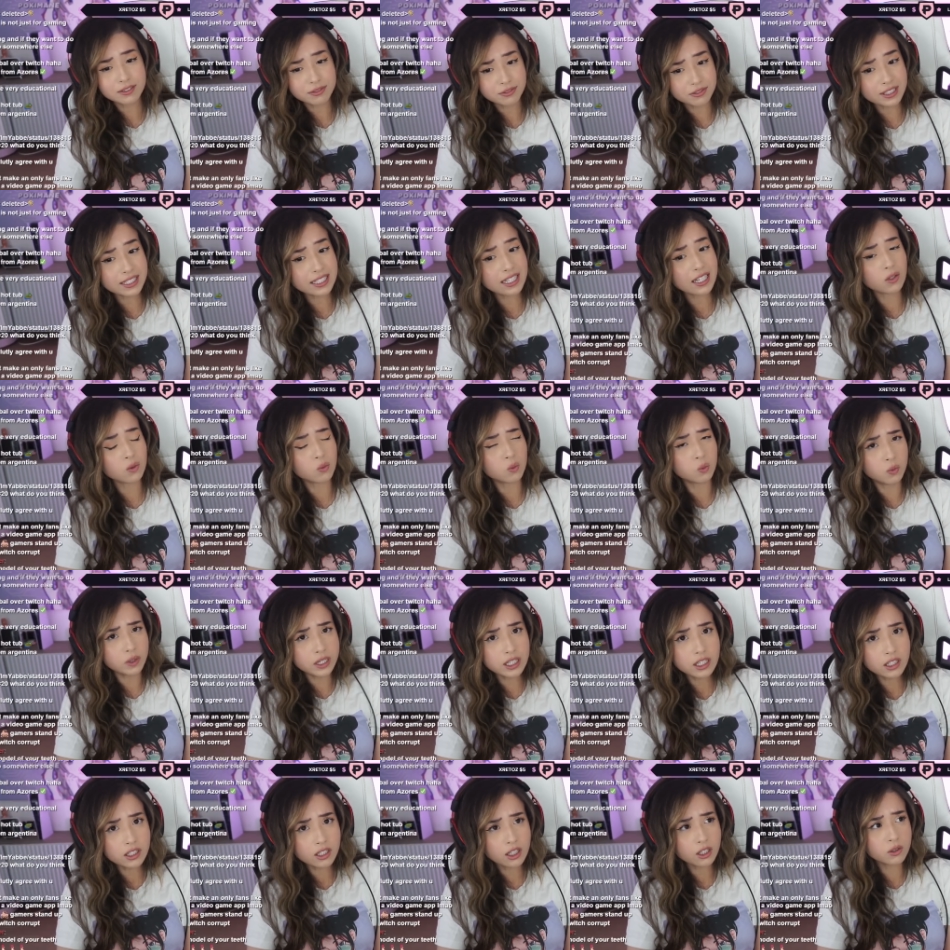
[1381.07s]
freaking
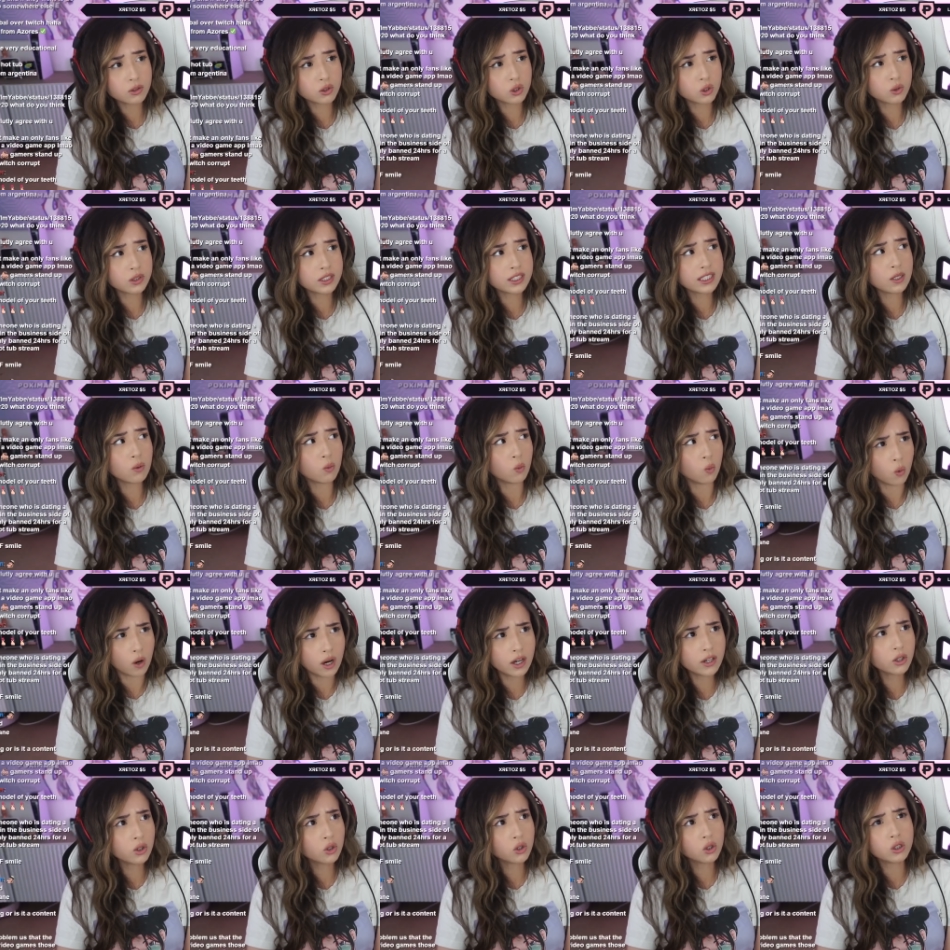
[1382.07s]
weirdos who see one